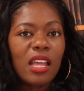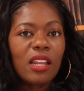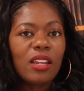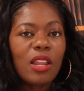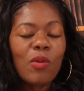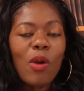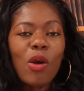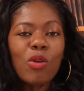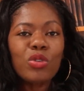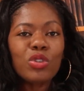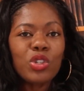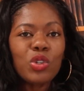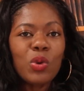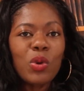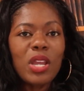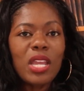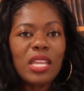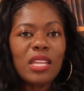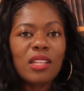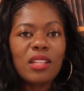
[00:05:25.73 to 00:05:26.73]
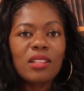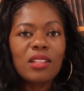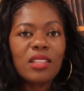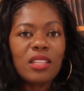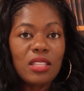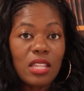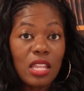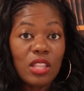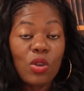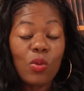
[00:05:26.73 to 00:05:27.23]
They won't do it
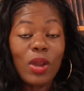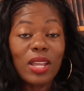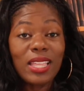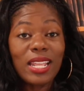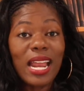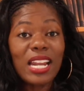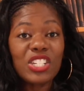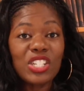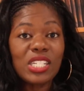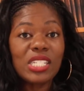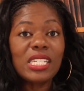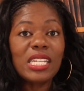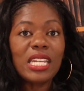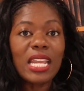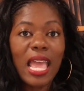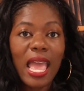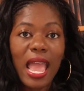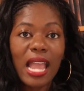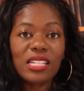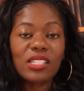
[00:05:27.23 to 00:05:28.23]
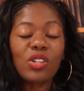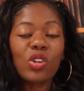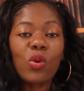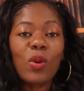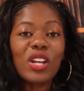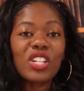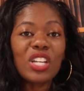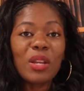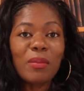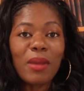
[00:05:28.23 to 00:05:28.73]
in the way that I just did it, asking the
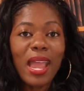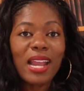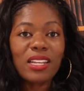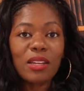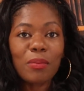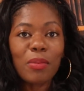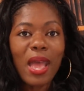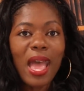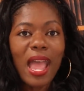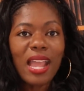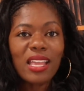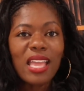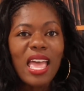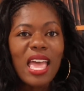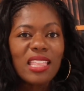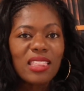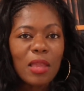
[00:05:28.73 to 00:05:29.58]
question back to back.